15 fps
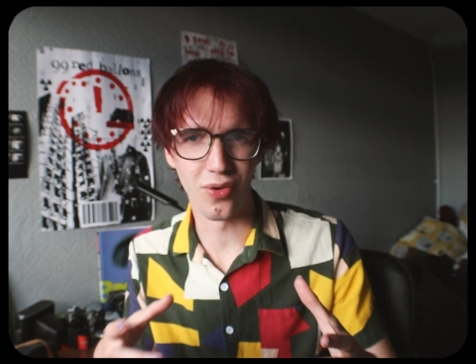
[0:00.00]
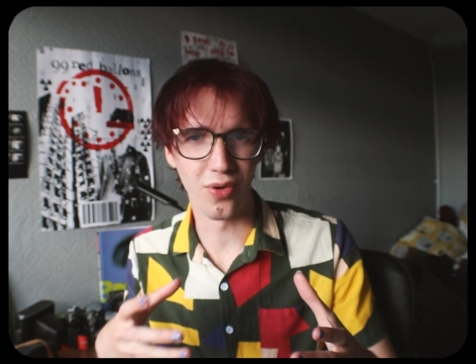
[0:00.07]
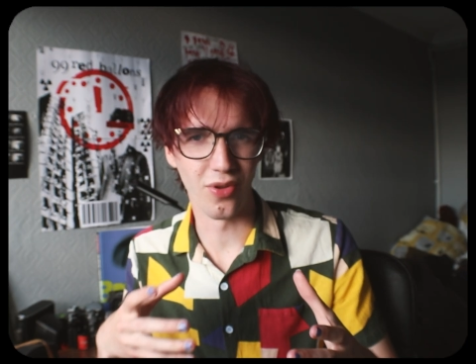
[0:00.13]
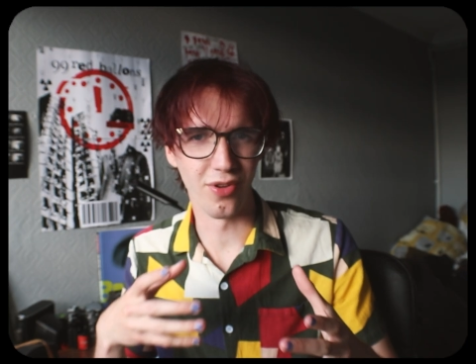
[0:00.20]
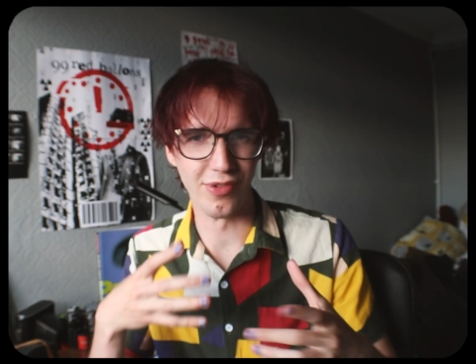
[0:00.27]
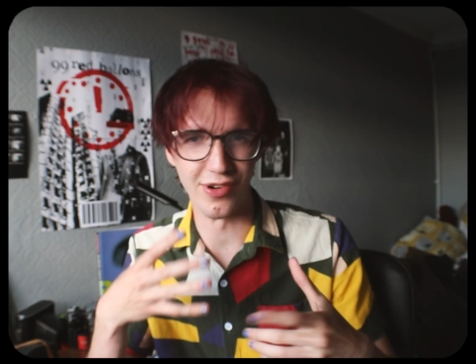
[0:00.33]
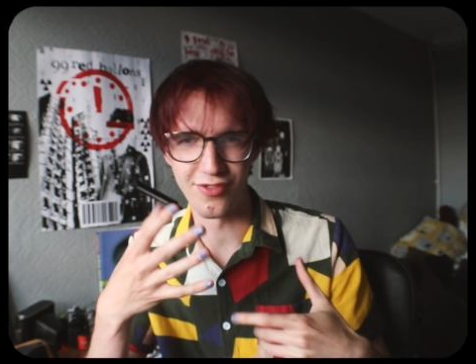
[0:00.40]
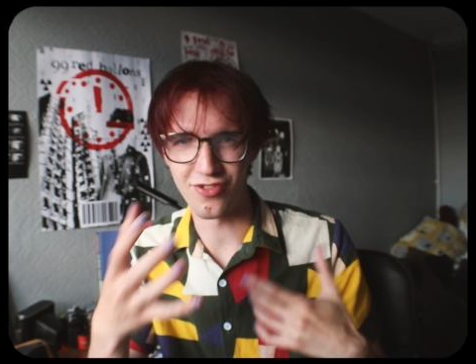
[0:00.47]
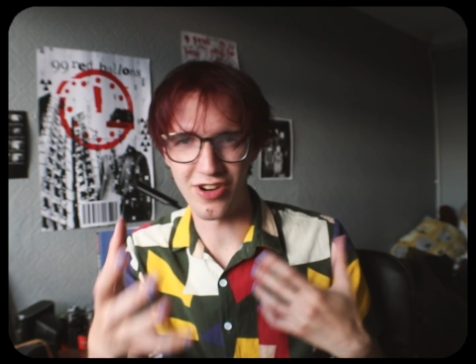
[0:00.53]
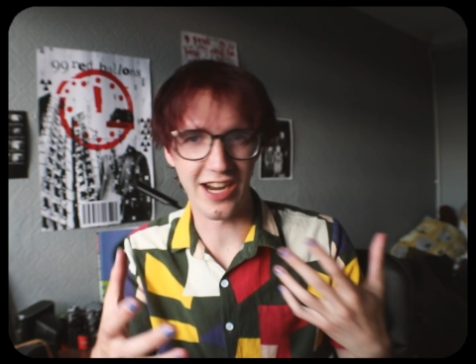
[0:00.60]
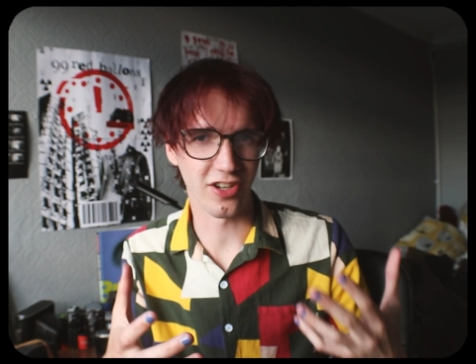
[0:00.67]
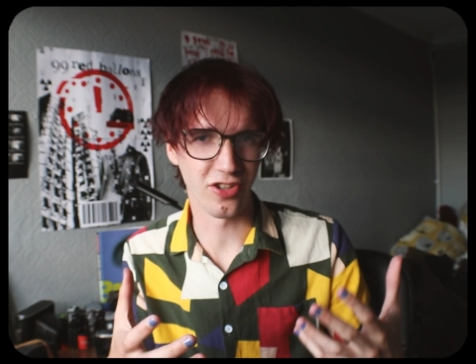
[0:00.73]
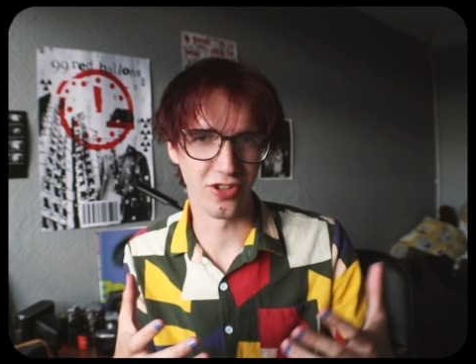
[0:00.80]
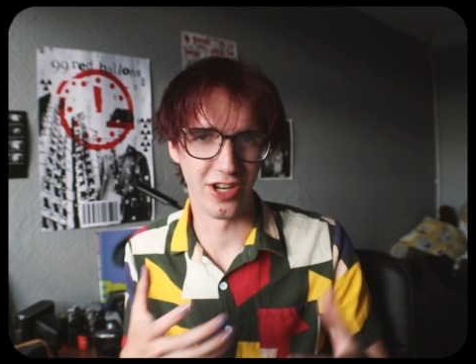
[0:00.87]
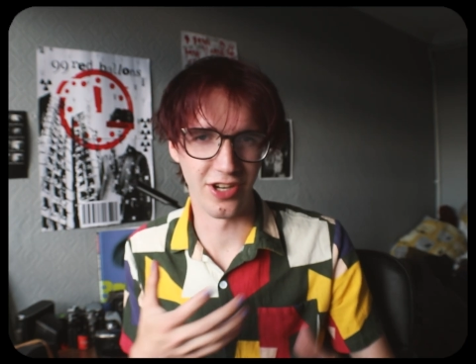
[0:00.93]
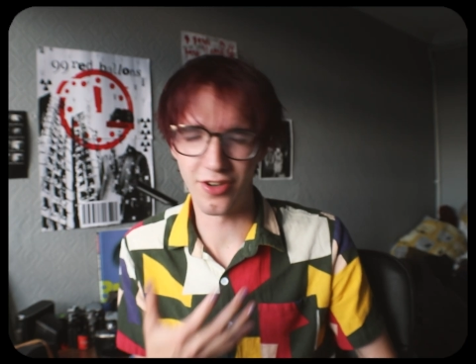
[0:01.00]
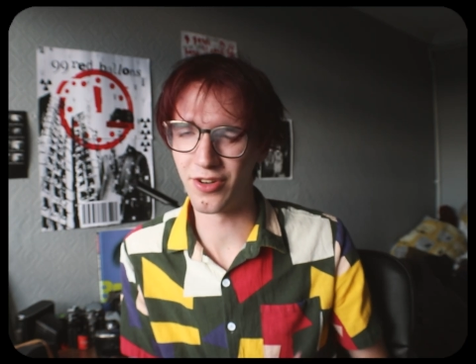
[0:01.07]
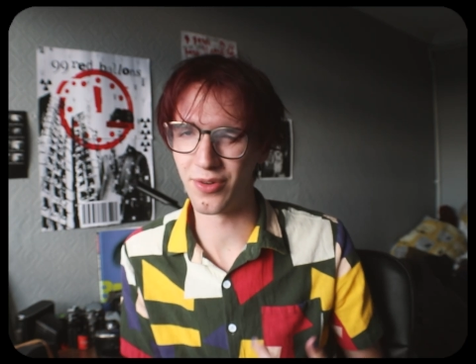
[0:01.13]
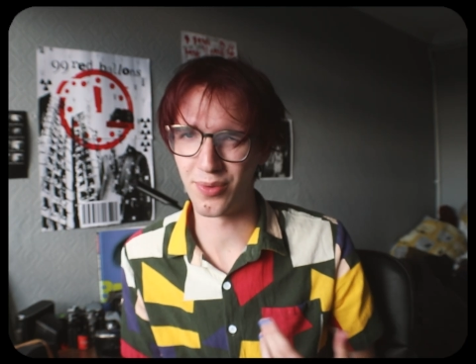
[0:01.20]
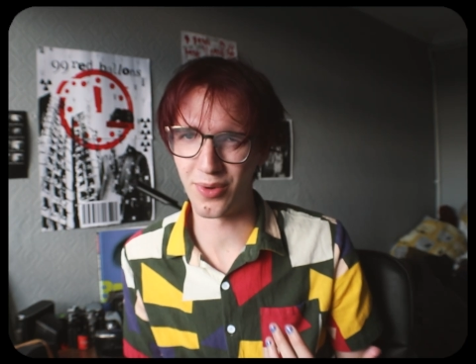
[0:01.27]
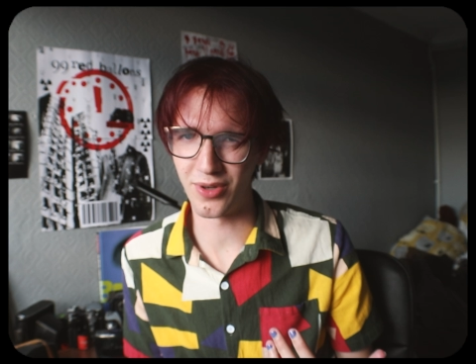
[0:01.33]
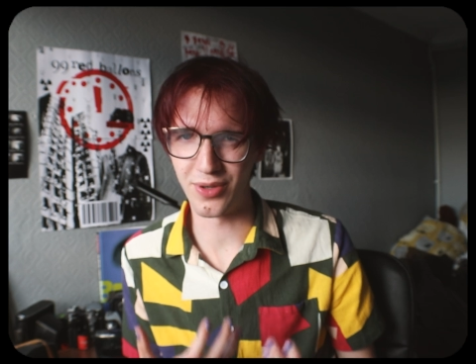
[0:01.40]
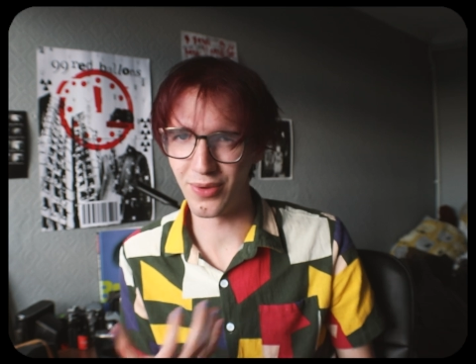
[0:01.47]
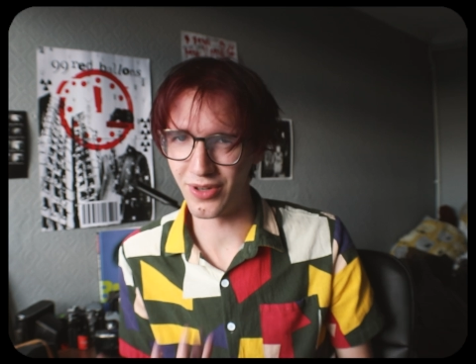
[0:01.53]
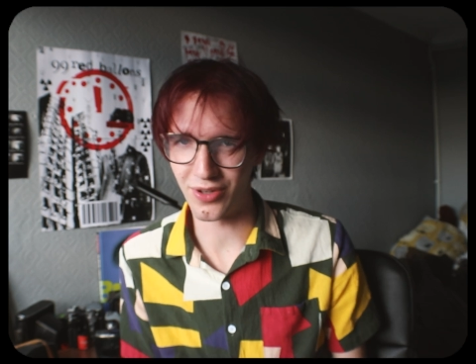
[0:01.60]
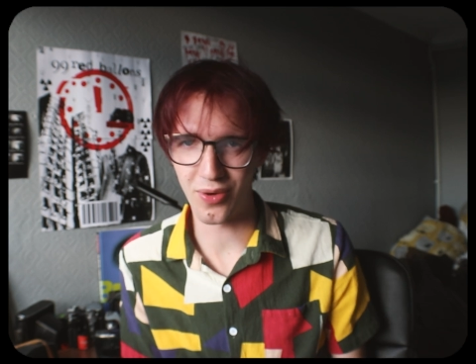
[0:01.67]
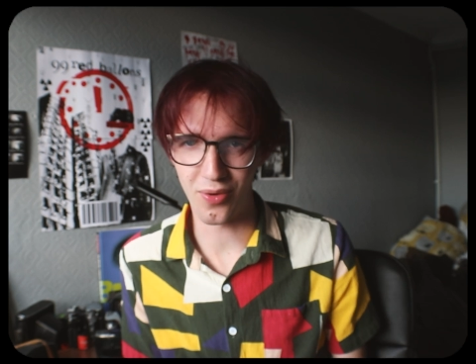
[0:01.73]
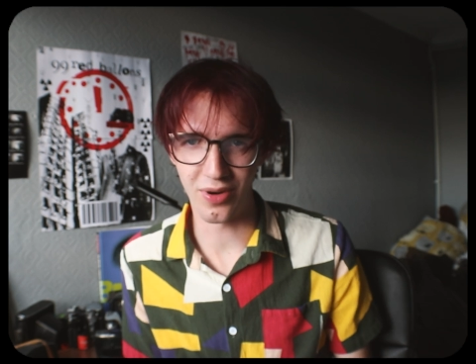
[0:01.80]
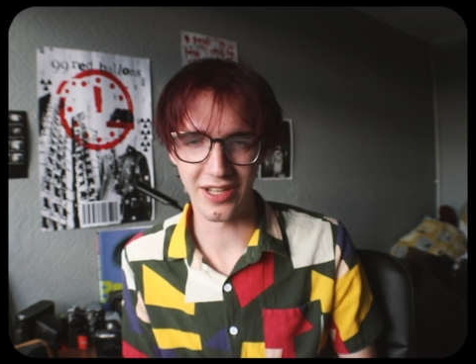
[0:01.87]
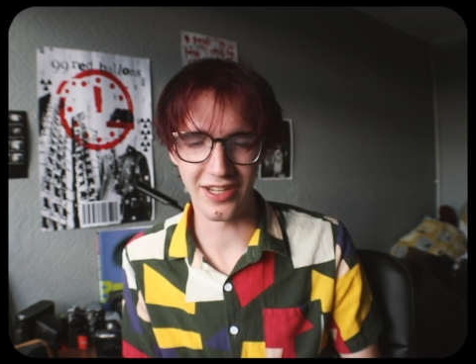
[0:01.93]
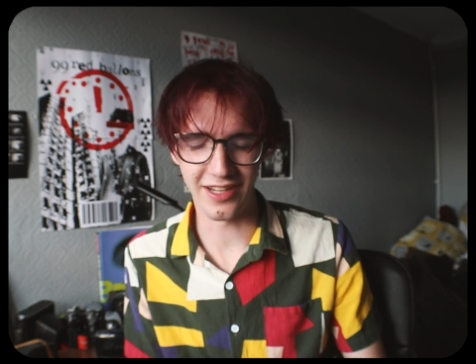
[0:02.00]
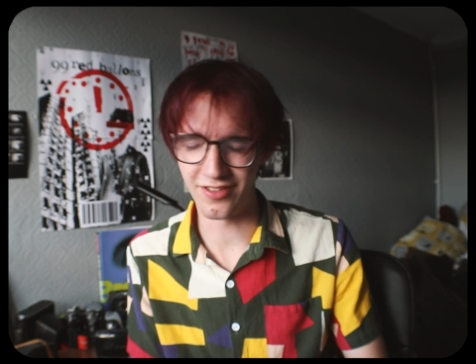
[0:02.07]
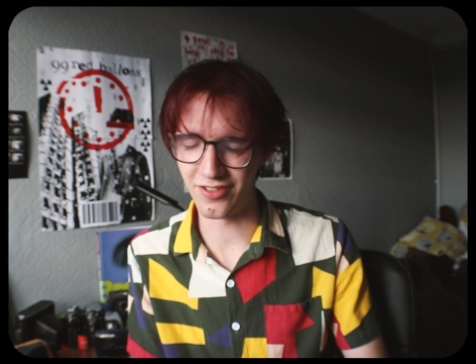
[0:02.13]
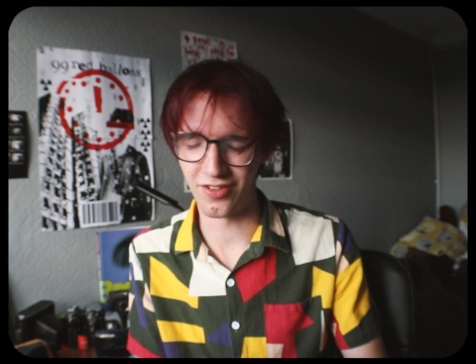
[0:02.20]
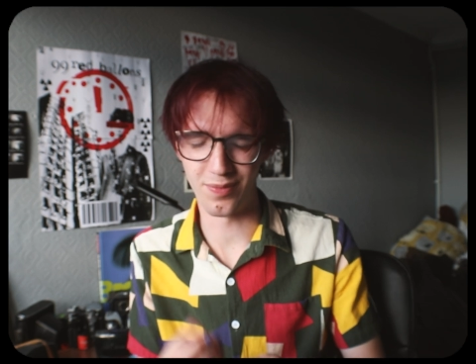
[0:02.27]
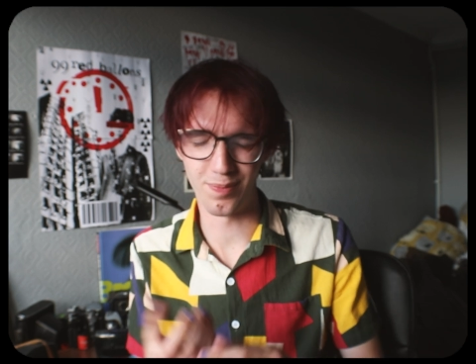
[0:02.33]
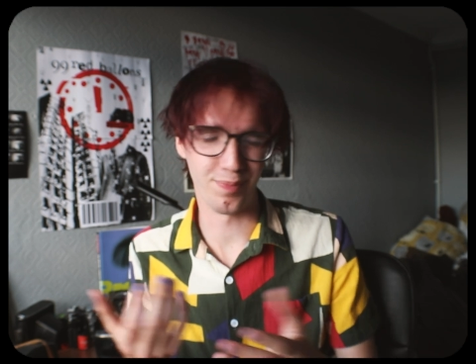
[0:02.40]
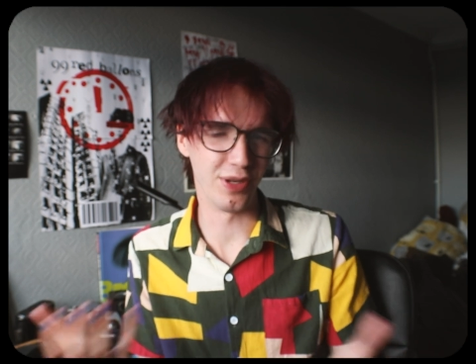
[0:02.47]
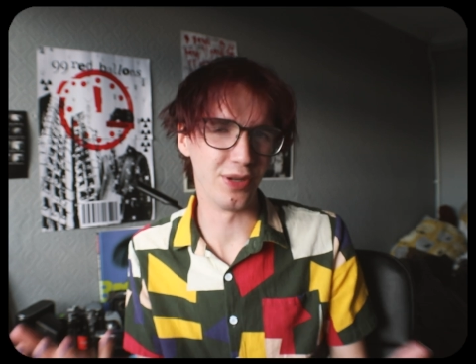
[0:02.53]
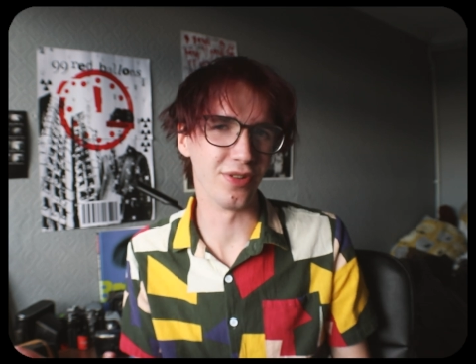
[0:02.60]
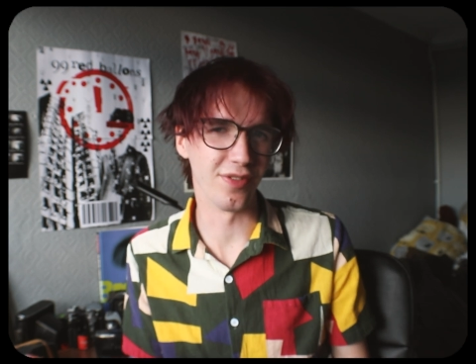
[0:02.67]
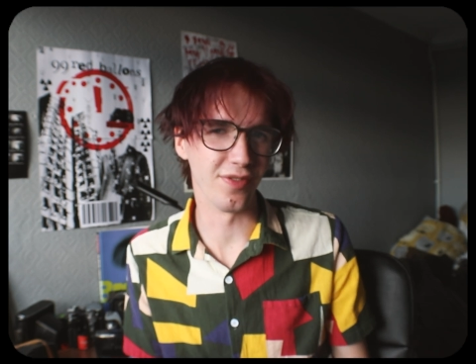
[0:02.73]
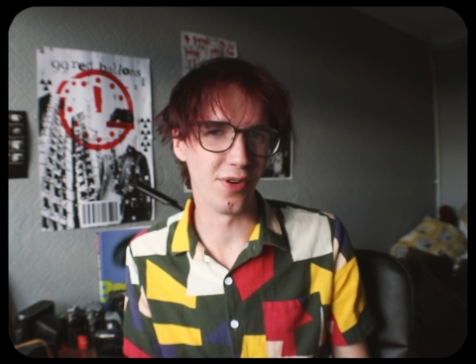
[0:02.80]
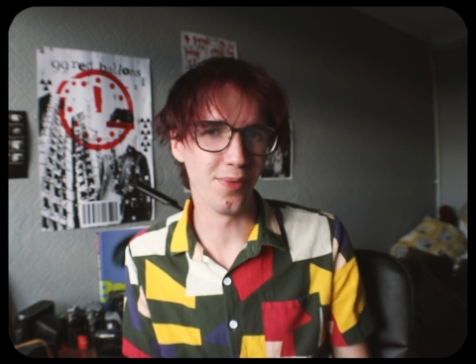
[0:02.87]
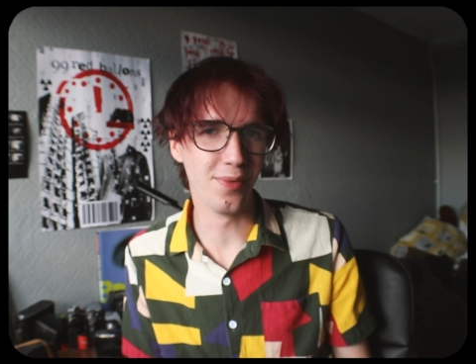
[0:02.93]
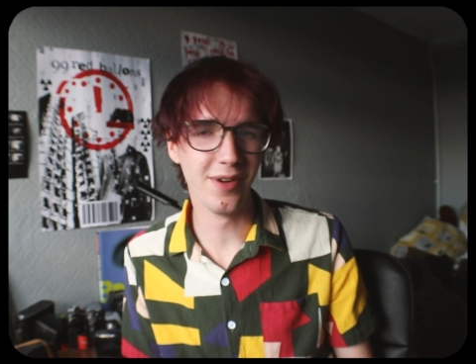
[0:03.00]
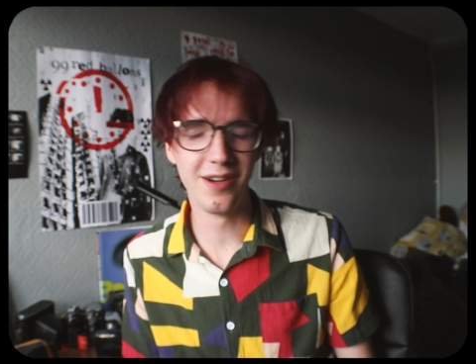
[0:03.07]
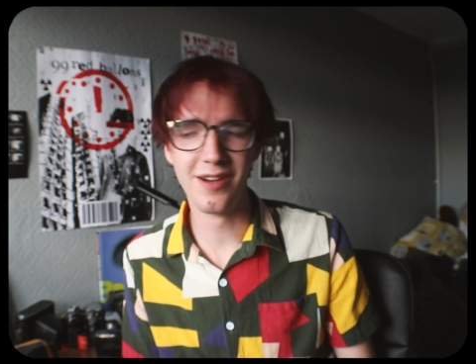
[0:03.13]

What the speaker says: or the refraction, I don't know what you want to call it, is just beautiful.